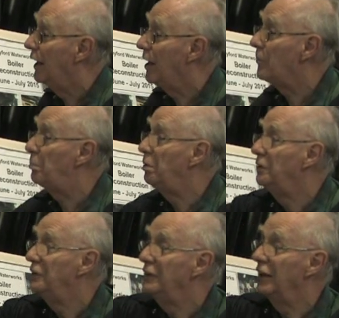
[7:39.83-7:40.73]
up
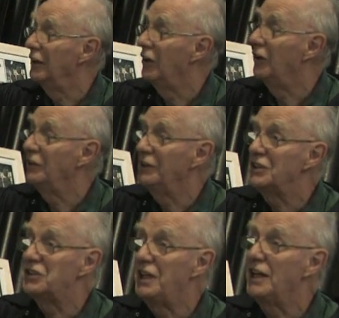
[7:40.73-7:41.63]
along
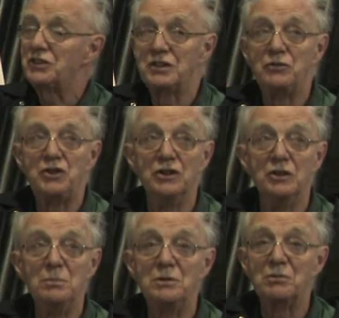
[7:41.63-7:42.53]
this nest of
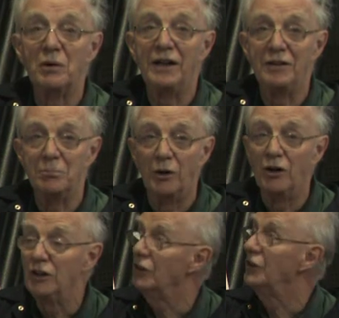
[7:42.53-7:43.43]
tubes where it
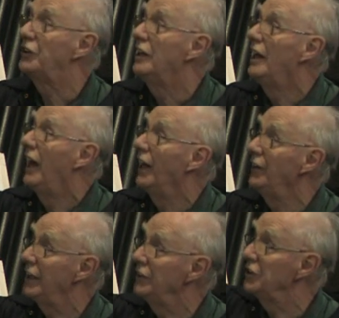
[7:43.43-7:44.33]
boils,
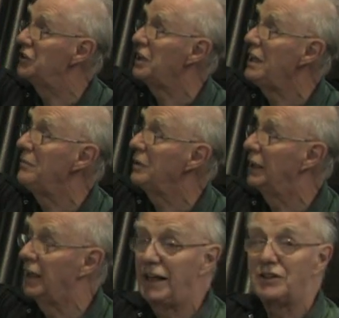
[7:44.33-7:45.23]
and then the steam
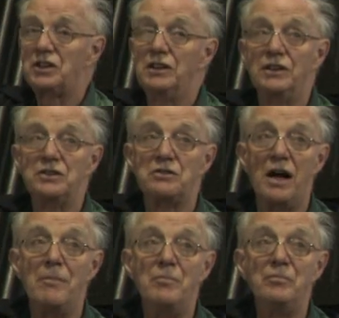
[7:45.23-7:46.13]
collects in the
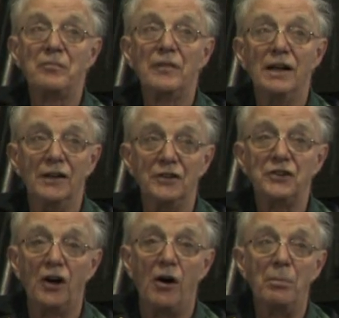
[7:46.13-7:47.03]
drum at the
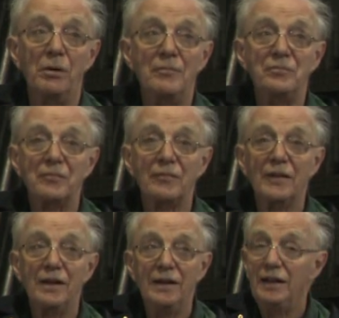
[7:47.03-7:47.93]
top.
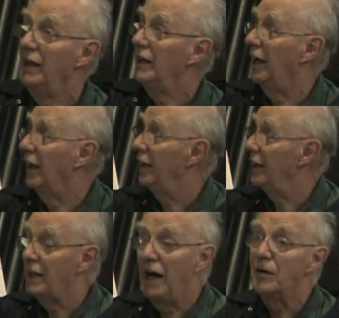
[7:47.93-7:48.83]
Uh,
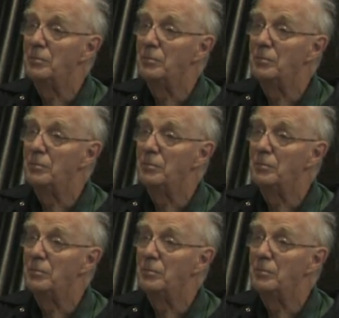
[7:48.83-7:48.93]
in our